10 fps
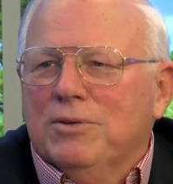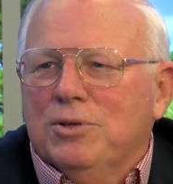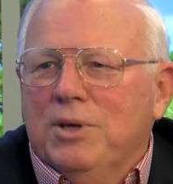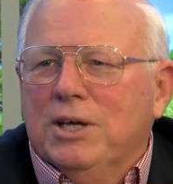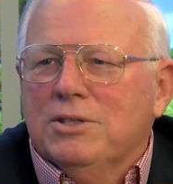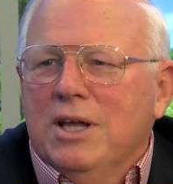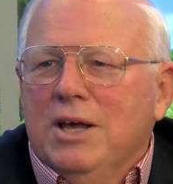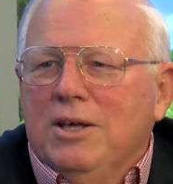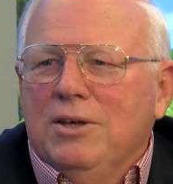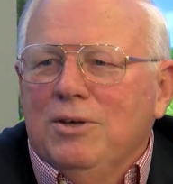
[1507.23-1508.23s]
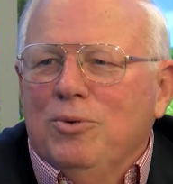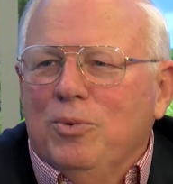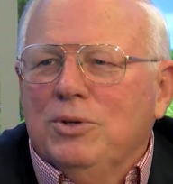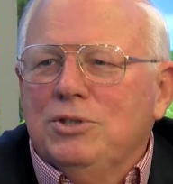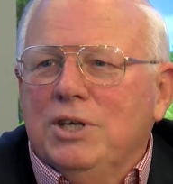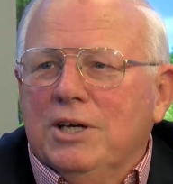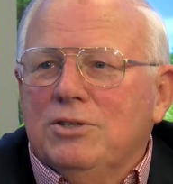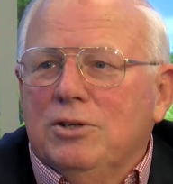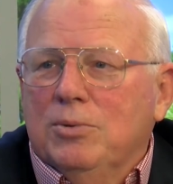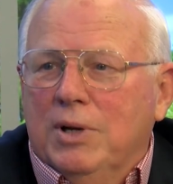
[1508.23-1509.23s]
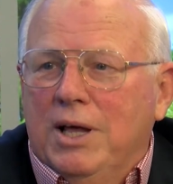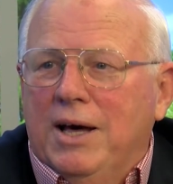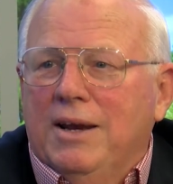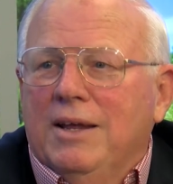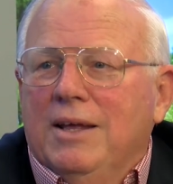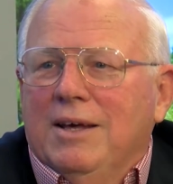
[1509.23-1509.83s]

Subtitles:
So yes, you will see us do a lot